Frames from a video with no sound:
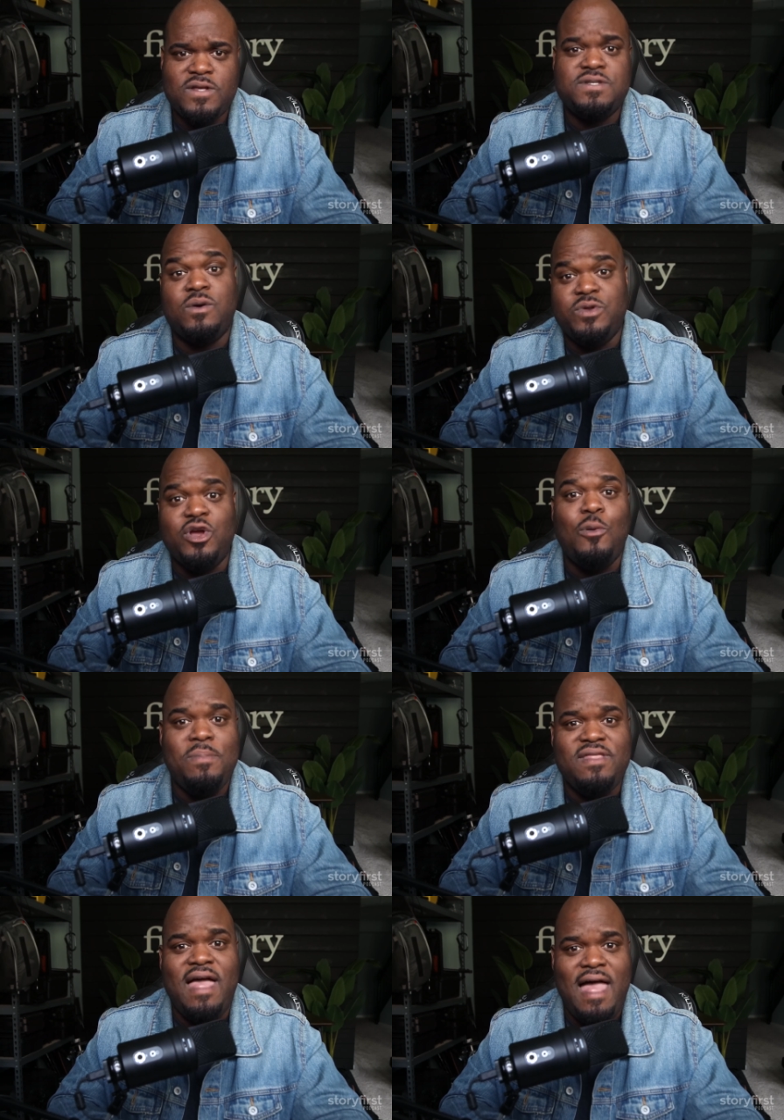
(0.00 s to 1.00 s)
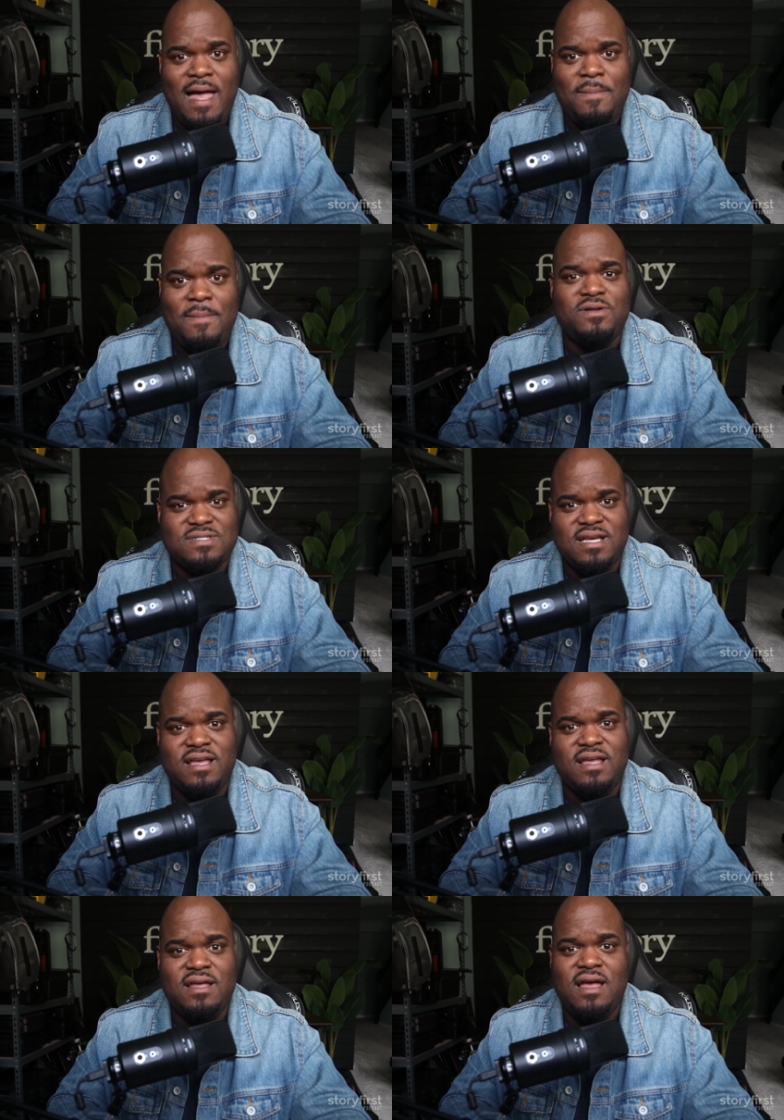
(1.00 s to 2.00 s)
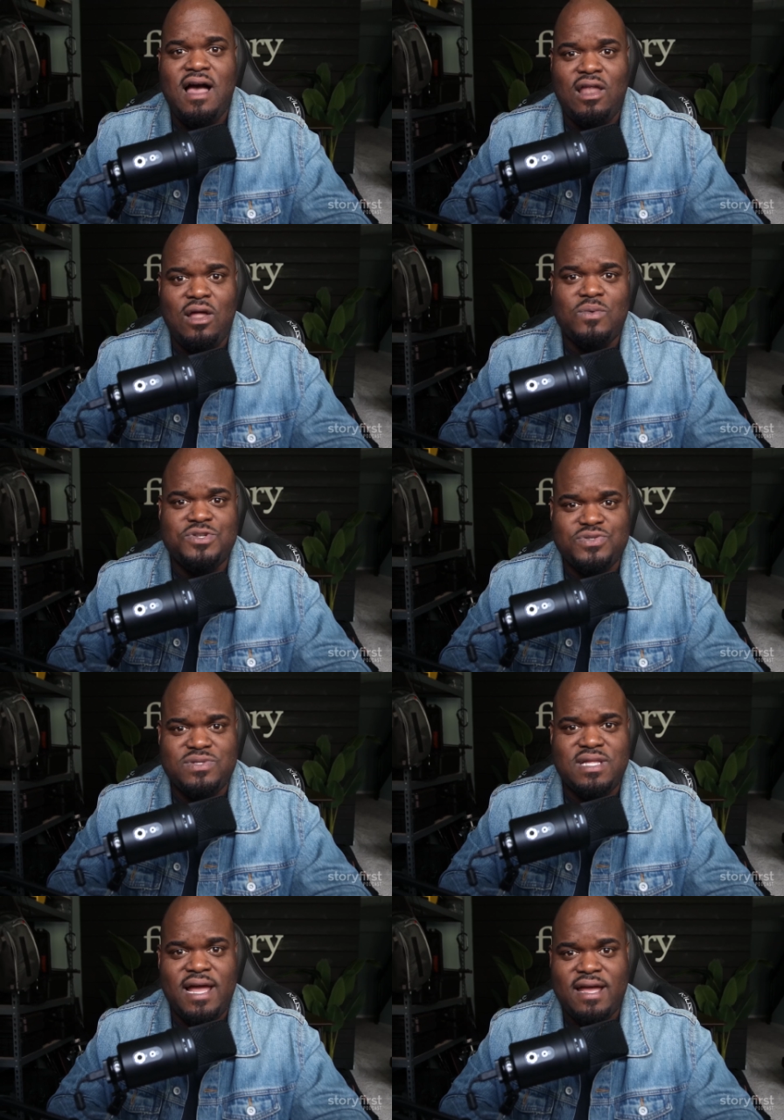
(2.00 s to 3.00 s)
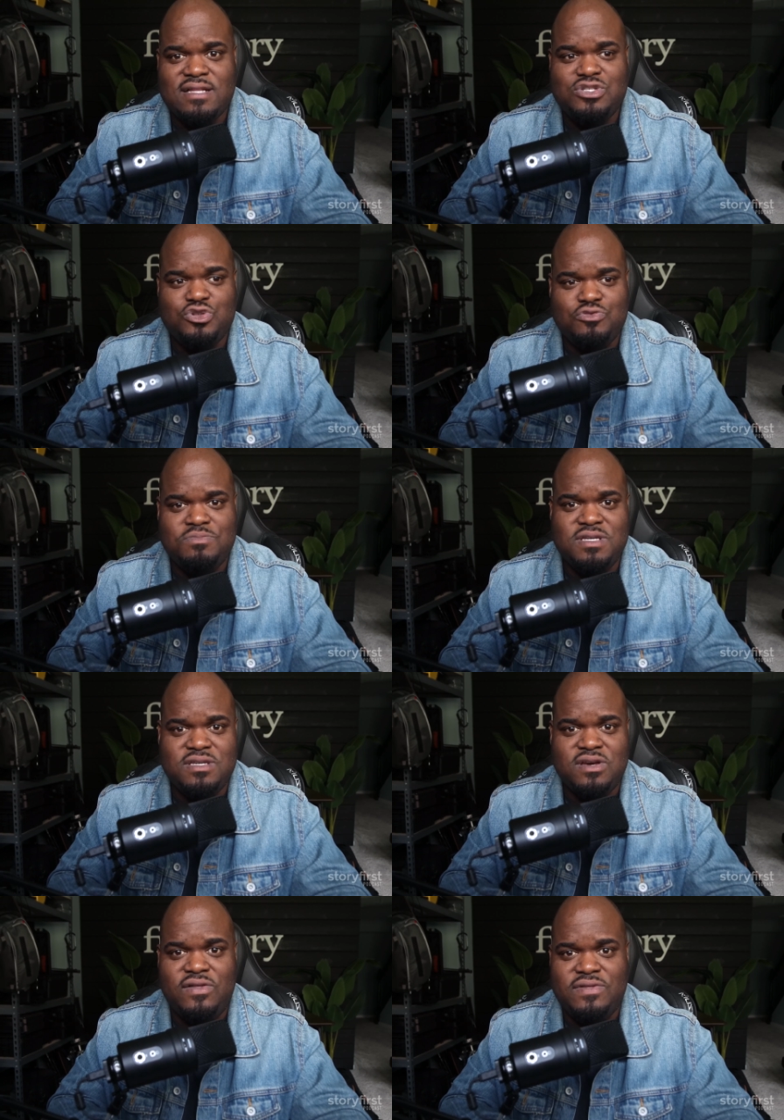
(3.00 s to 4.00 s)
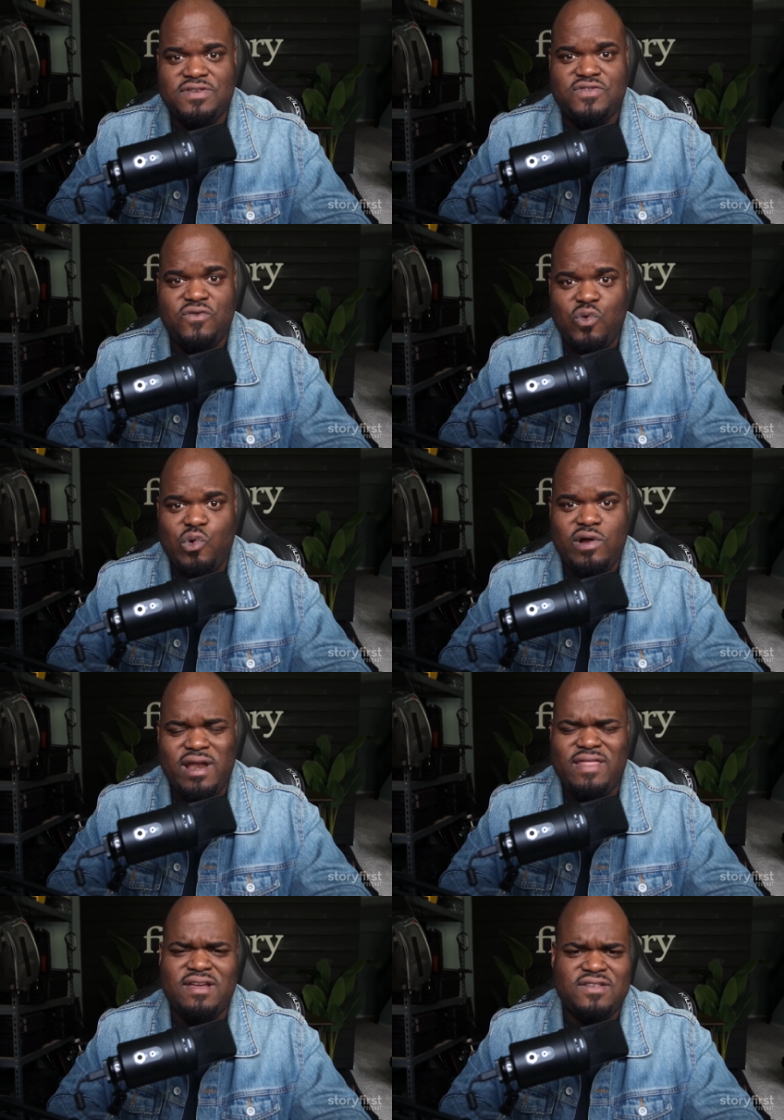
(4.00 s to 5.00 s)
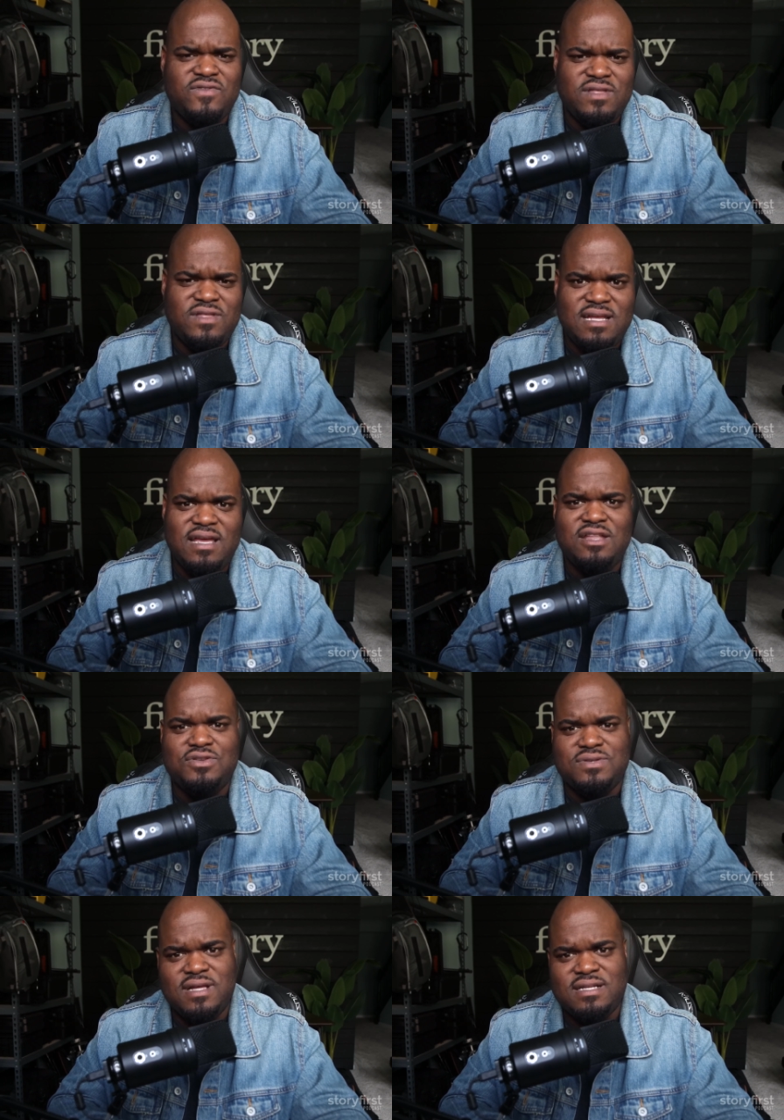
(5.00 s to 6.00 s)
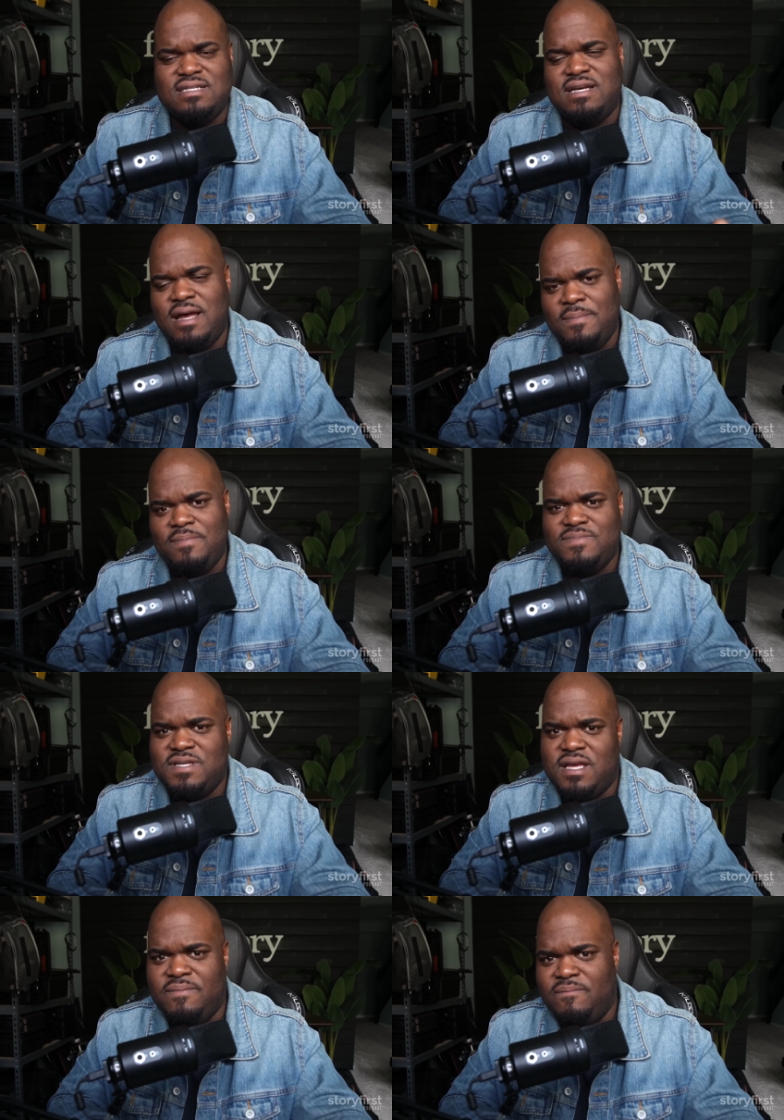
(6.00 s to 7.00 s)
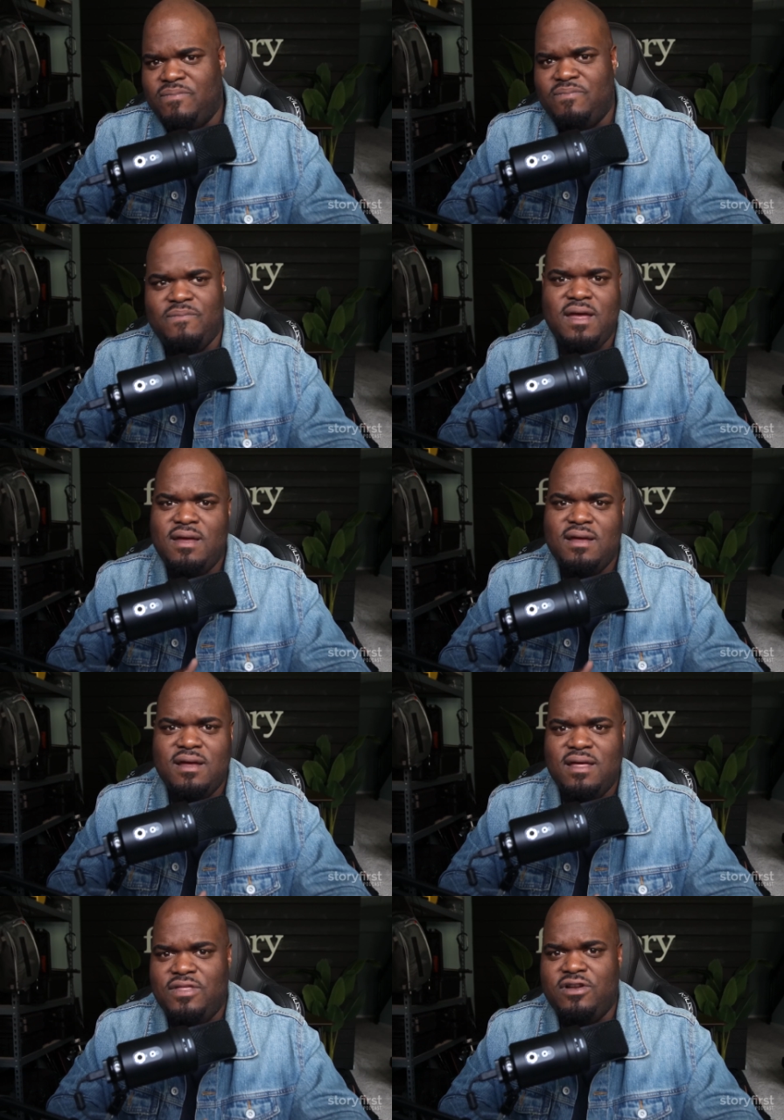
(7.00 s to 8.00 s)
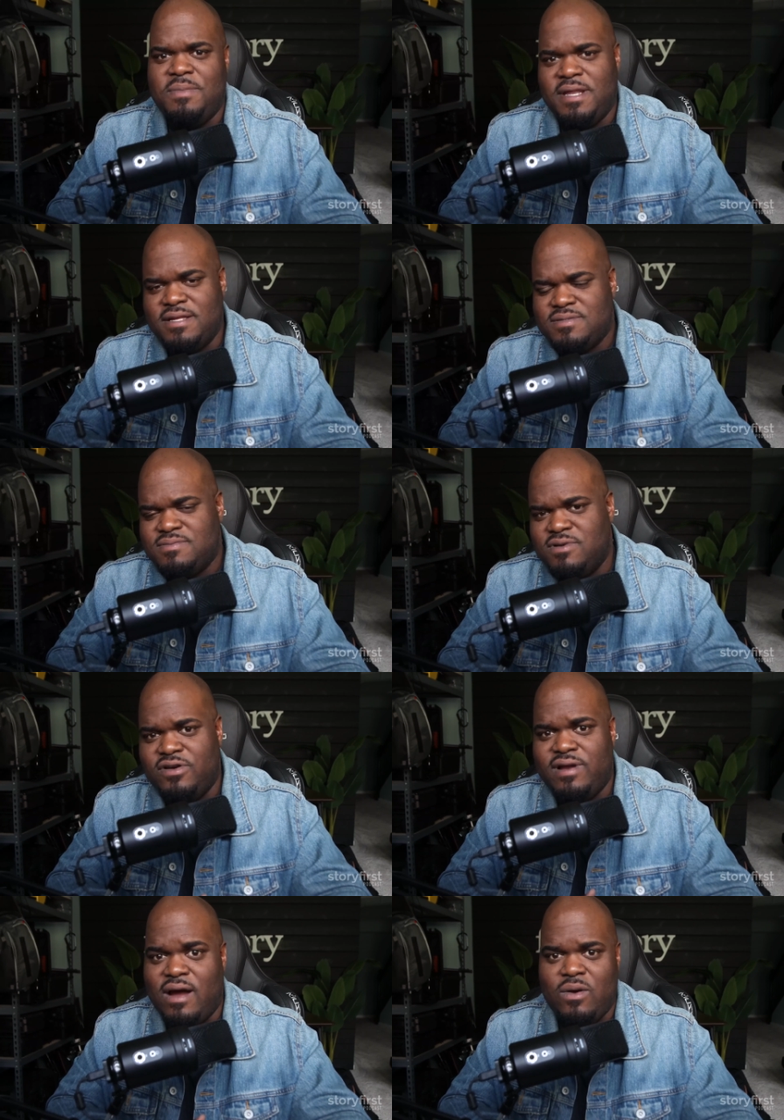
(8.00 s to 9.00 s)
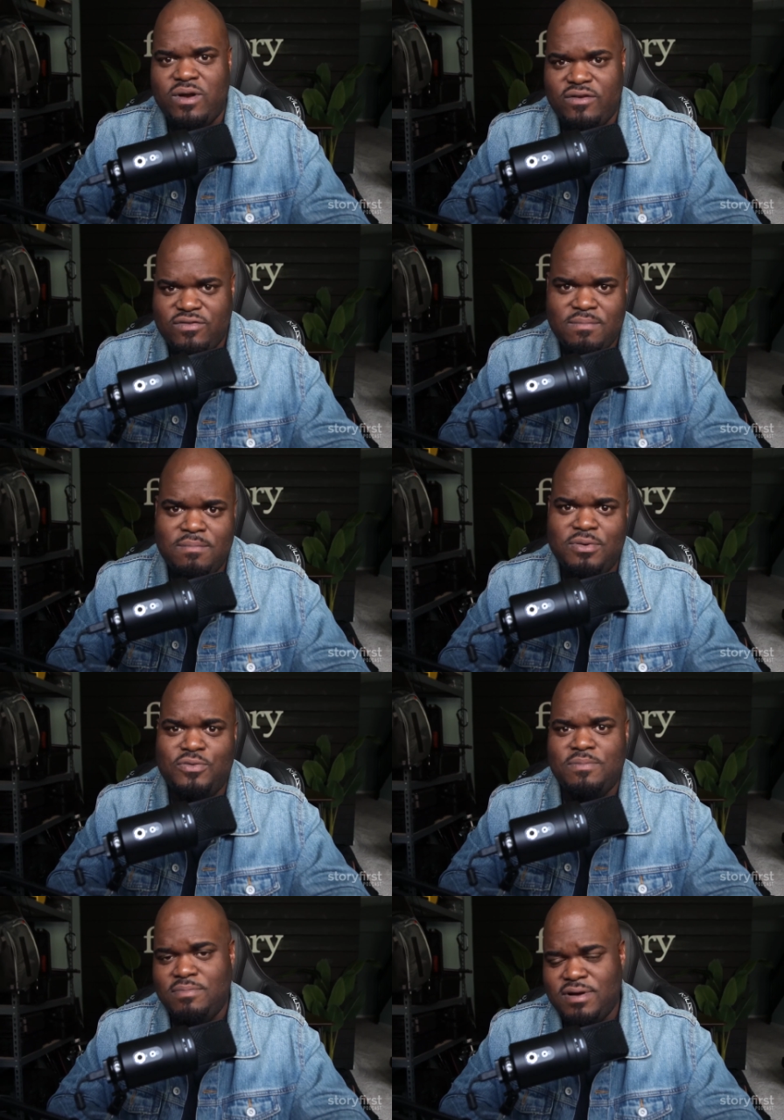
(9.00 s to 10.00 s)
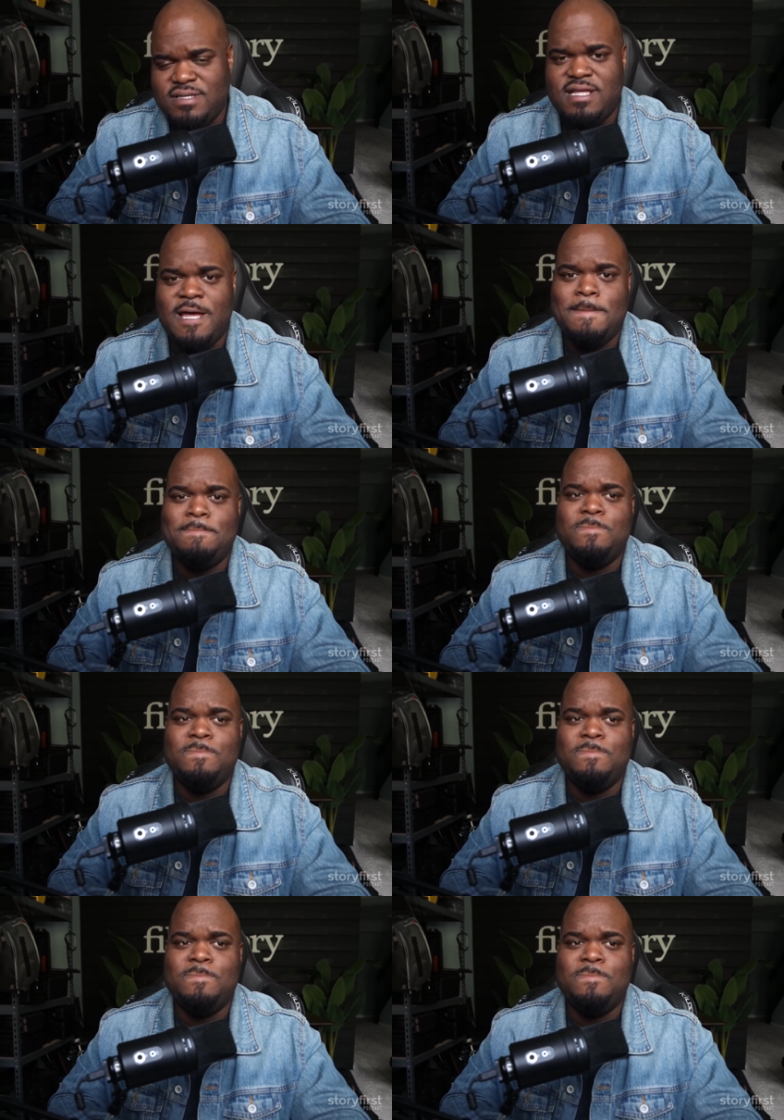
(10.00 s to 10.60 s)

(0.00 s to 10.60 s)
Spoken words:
when you open the app, it'll say, how long would you like to be on this for? And I think it's for the day. And you select a time, say 30 minutes or an hour, whatever. Boom, press that.